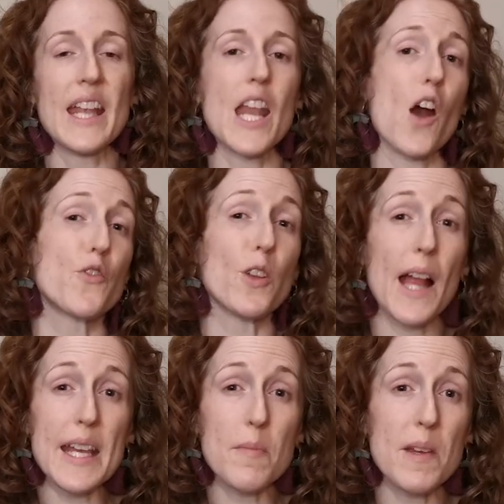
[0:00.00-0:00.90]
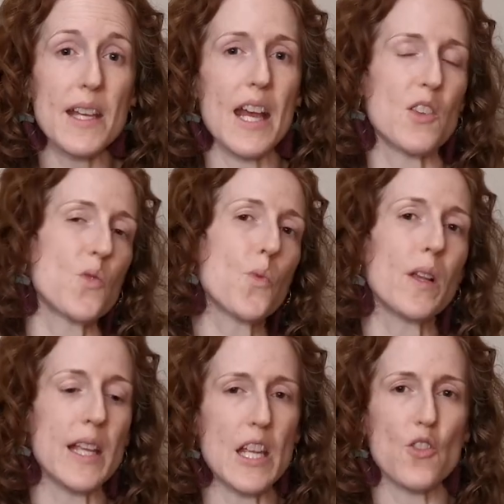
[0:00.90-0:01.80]
Now, if you're like me and you
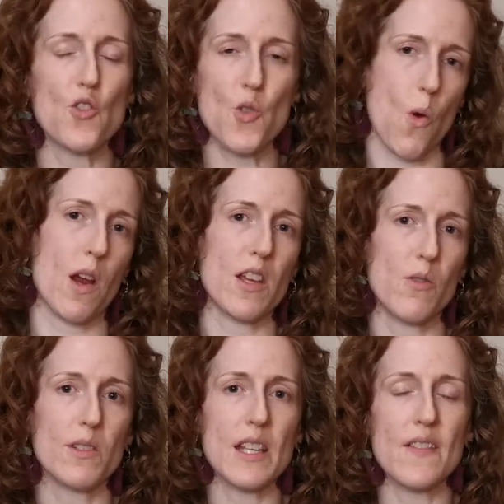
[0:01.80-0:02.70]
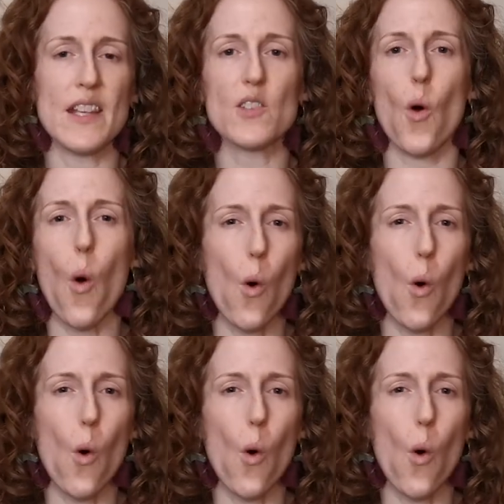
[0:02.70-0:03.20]
really enjoy using these